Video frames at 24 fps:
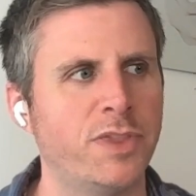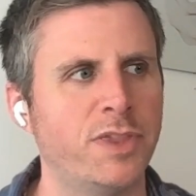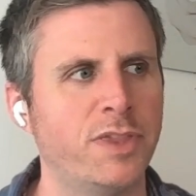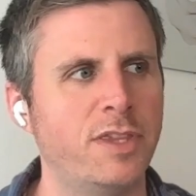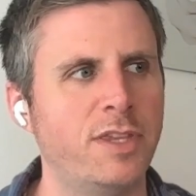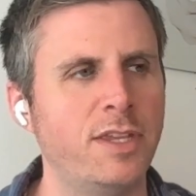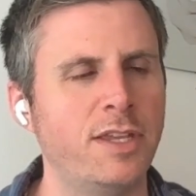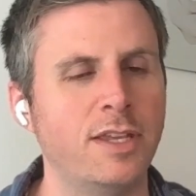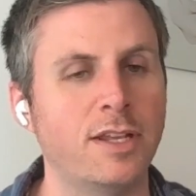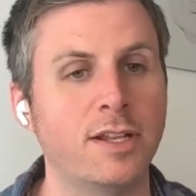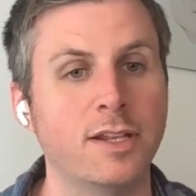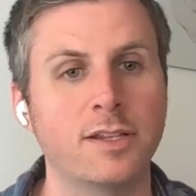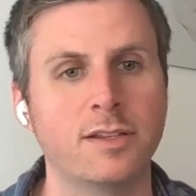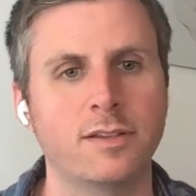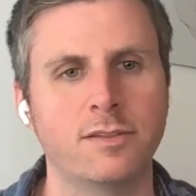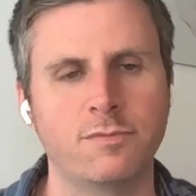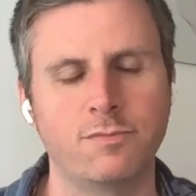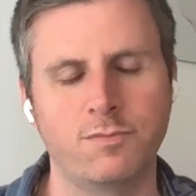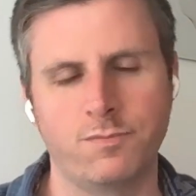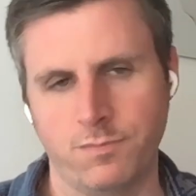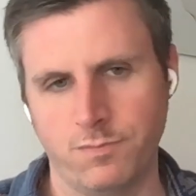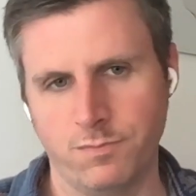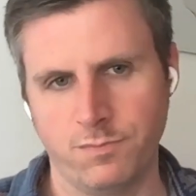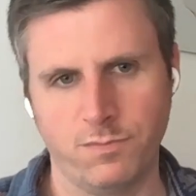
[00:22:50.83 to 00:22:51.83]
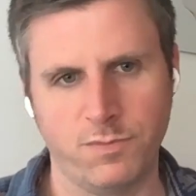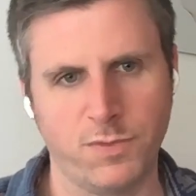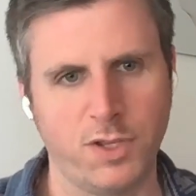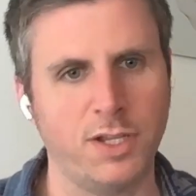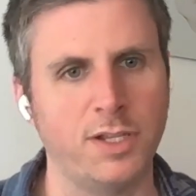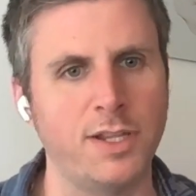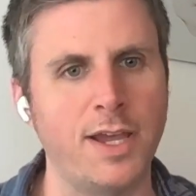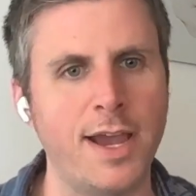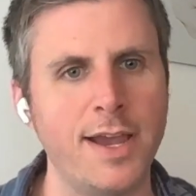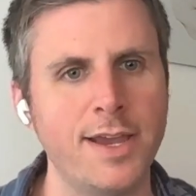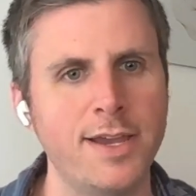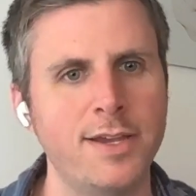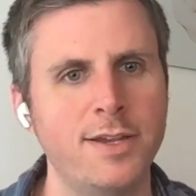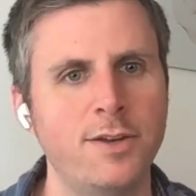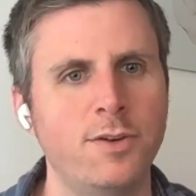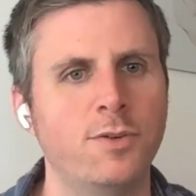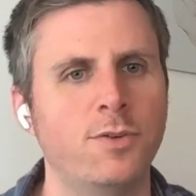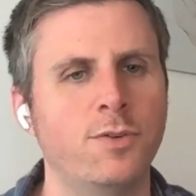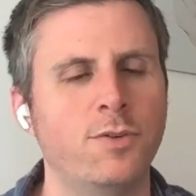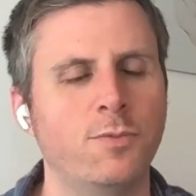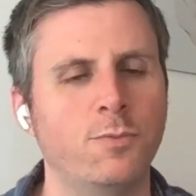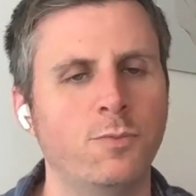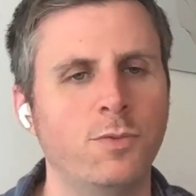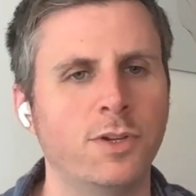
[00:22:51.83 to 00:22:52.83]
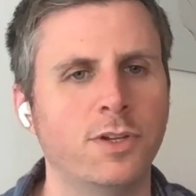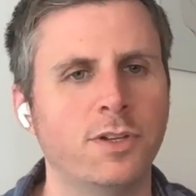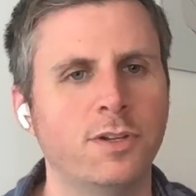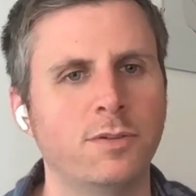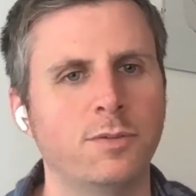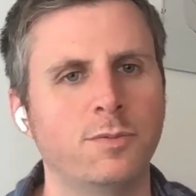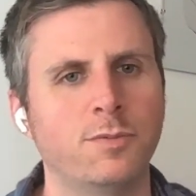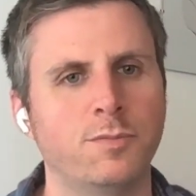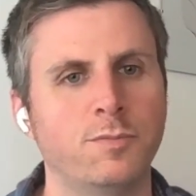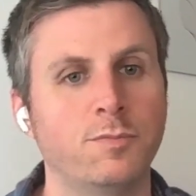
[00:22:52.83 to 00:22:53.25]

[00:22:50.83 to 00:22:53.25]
the client will